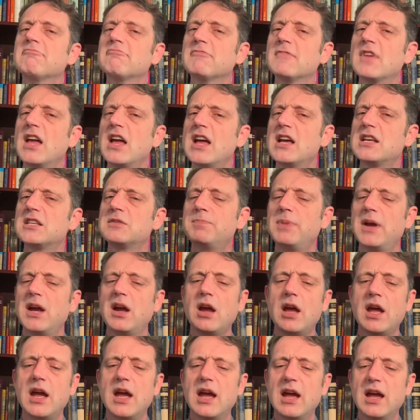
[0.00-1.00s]

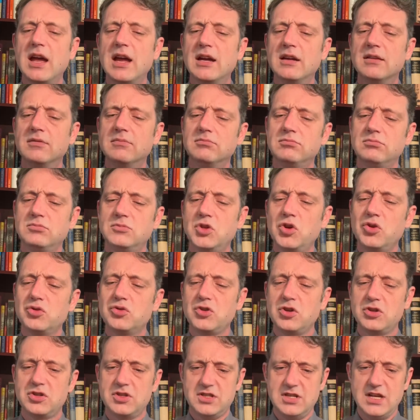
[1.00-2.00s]
Espérez,
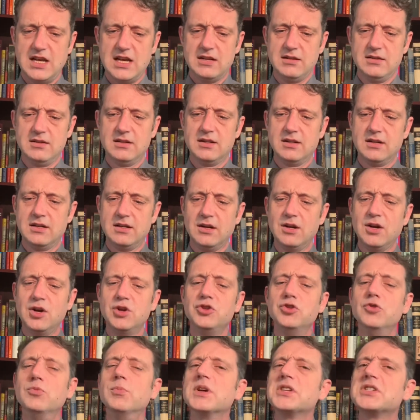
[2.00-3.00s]
Tonton said.
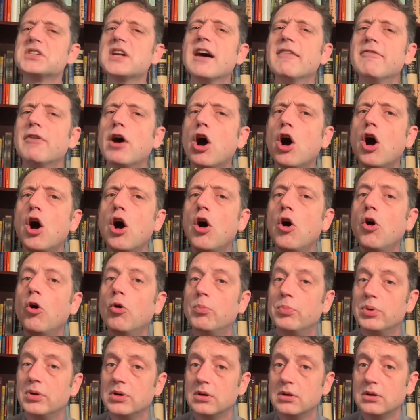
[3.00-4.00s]
You must have
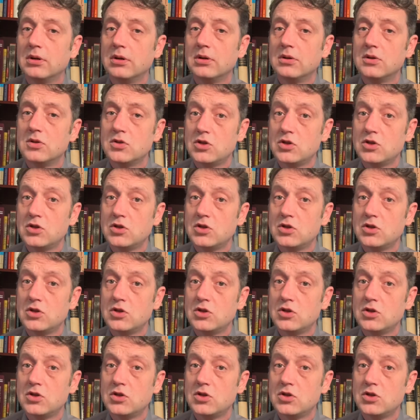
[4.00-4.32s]
hope to